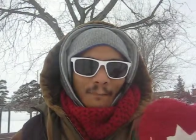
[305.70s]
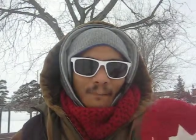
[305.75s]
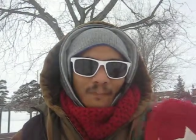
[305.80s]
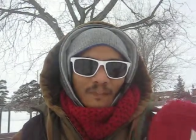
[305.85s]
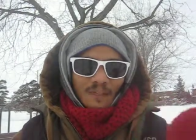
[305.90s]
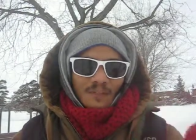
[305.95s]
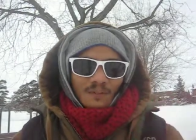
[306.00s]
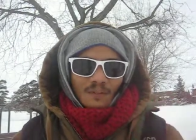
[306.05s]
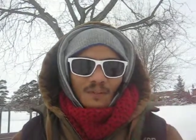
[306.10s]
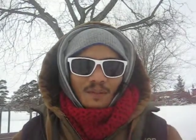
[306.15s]

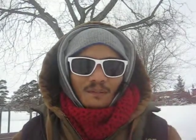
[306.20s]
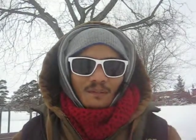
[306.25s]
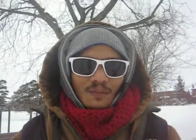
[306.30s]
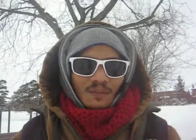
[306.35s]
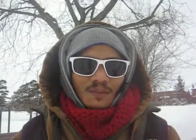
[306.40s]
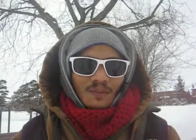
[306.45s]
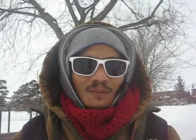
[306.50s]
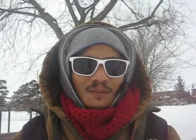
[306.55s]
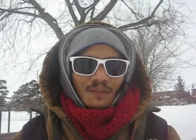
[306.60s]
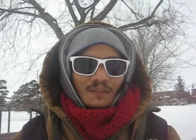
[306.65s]
That's what I'm
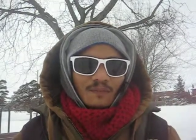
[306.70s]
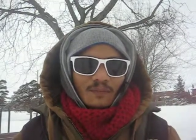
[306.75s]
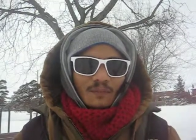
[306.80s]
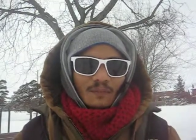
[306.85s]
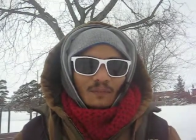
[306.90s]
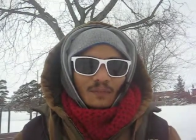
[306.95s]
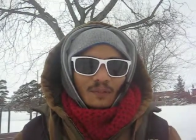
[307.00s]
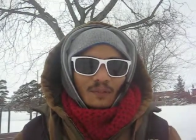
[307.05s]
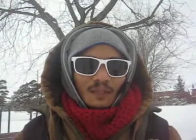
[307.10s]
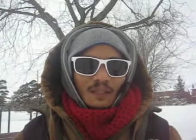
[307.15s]
most grateful
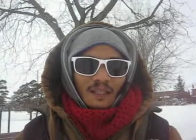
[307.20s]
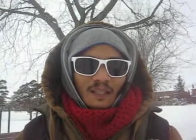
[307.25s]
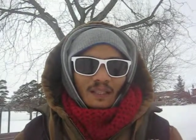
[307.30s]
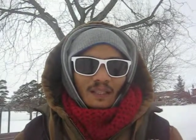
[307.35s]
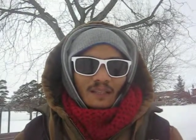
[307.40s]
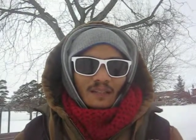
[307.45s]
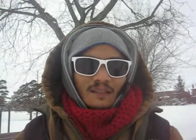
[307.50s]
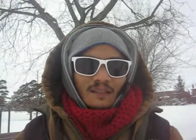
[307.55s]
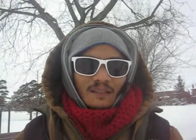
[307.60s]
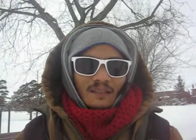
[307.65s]
for,
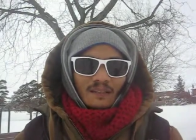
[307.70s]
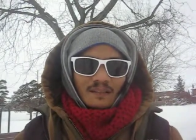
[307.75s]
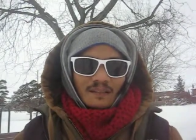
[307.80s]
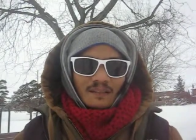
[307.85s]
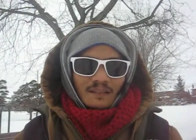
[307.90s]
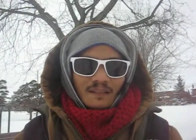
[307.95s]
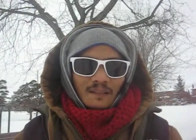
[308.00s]
is